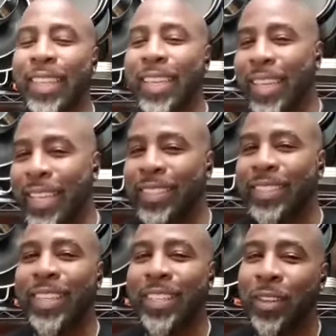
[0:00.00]
thing
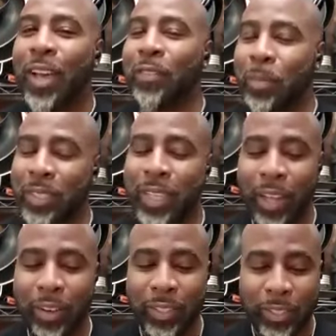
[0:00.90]
is that you have to be
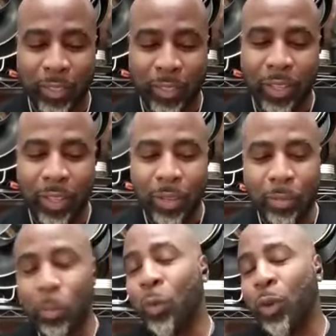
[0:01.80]
challenged.
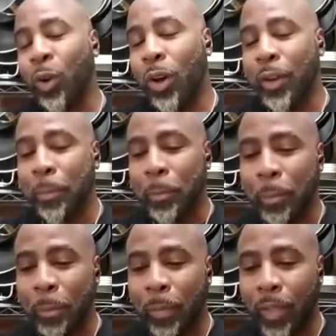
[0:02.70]
But moving on,
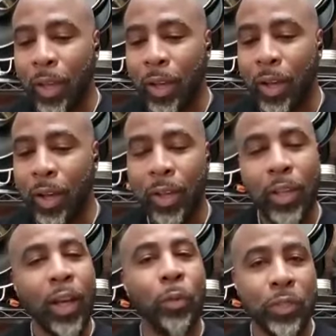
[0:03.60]
uh,
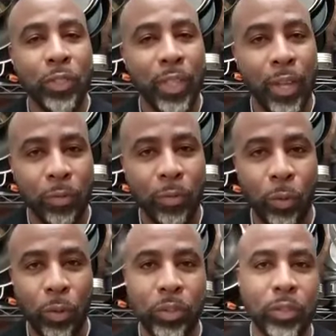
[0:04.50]
I went to the Air
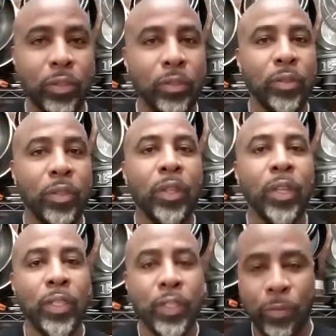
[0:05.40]
Force,
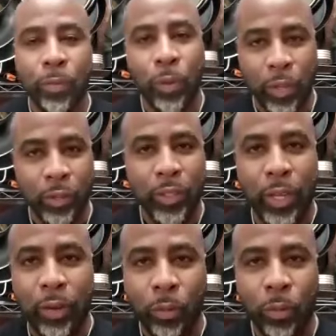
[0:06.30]
did 4 years in the
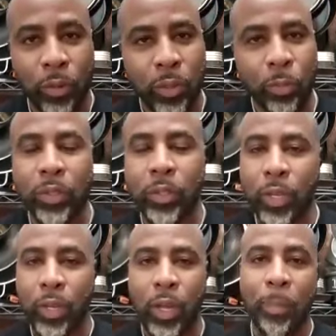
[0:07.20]
Air Force. I worked in
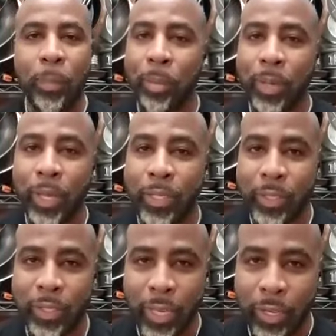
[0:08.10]
combat plans and
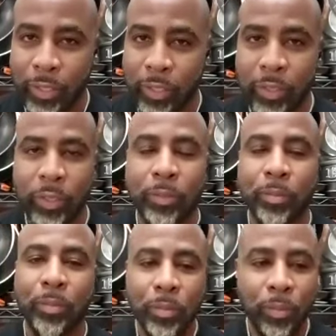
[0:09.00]
intelligence.
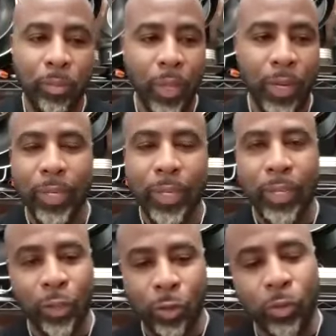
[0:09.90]
I did a
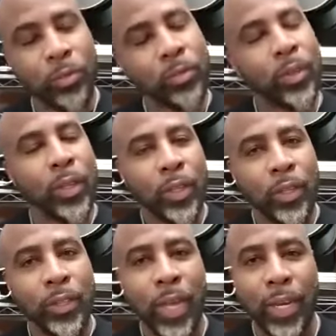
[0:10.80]
little
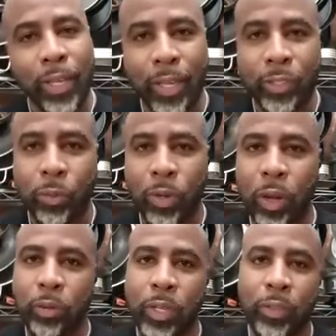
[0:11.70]
side gigs when
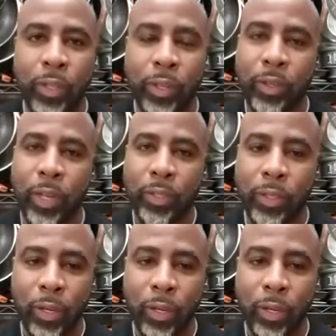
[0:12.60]
I was out there, like